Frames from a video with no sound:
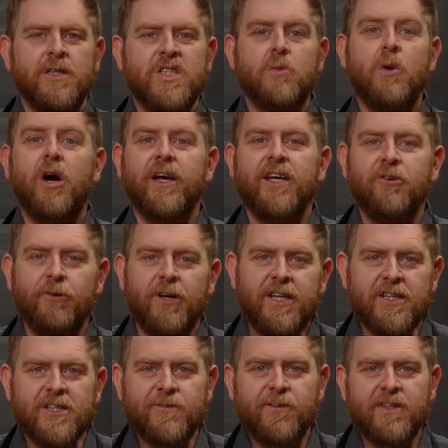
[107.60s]
So our
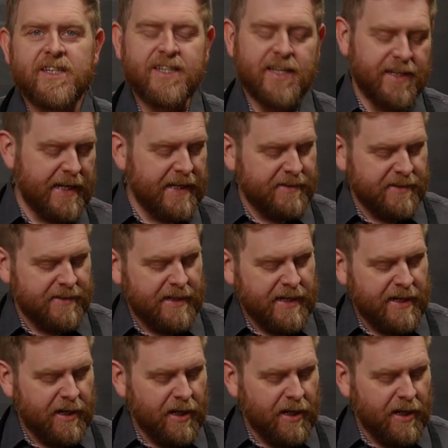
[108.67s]
ingredients for this again today